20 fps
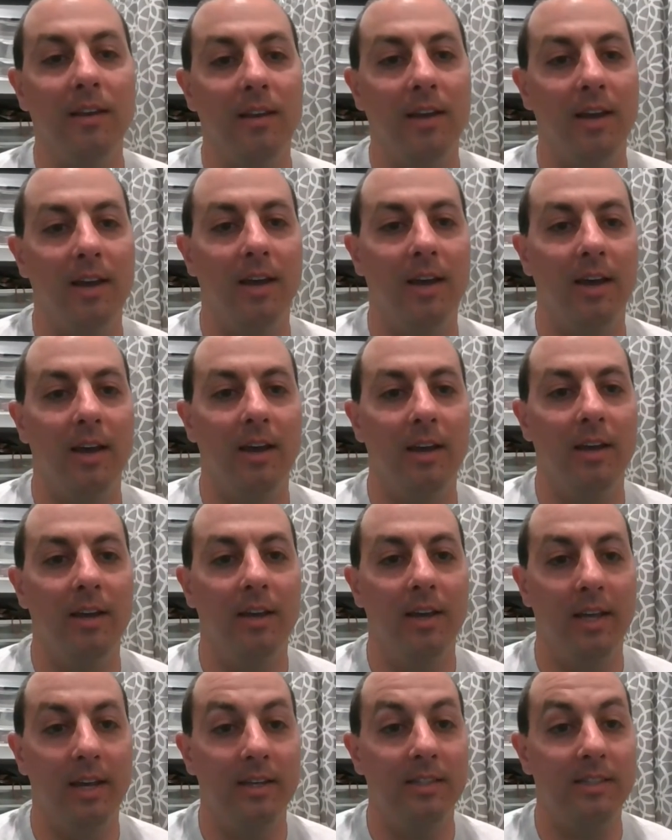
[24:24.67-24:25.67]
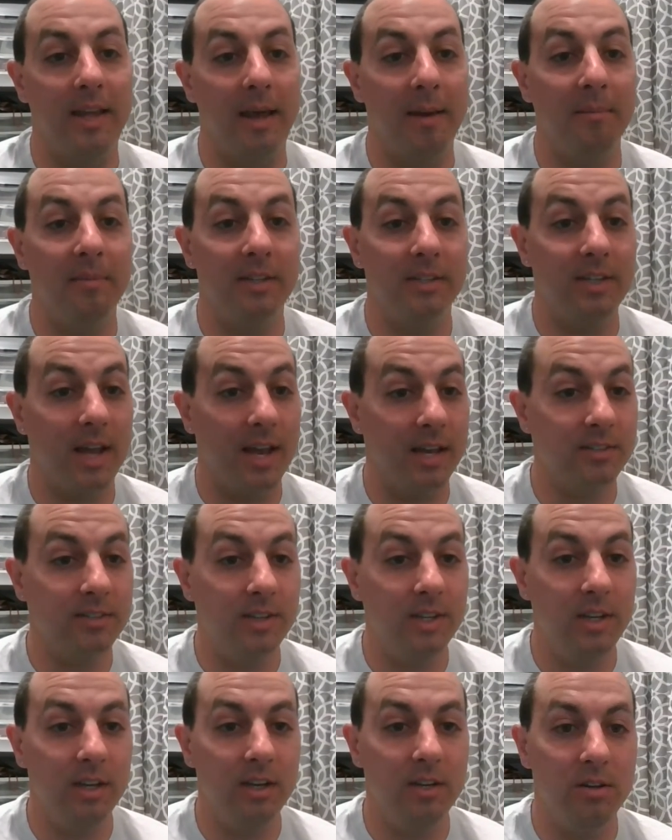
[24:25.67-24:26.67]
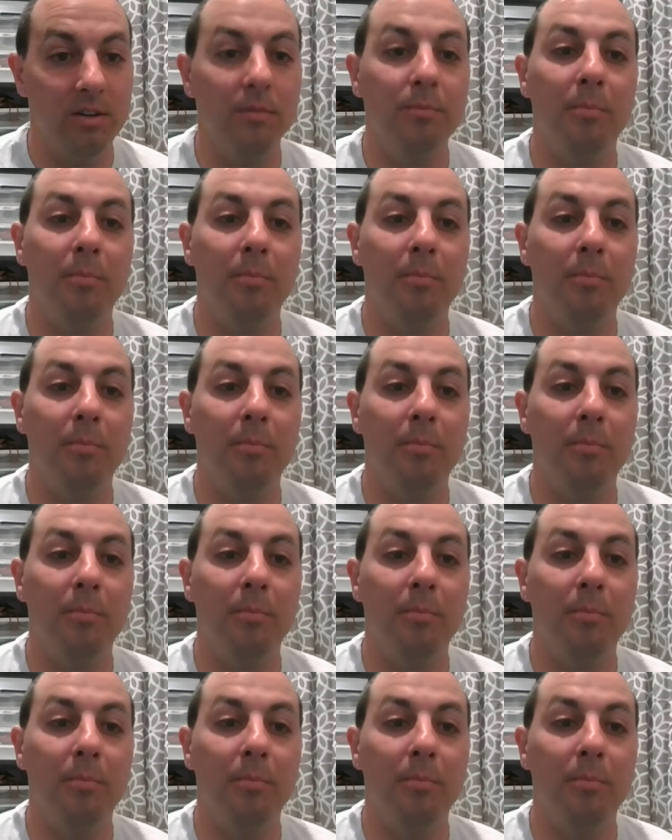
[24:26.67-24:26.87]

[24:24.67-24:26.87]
an established hatchling and you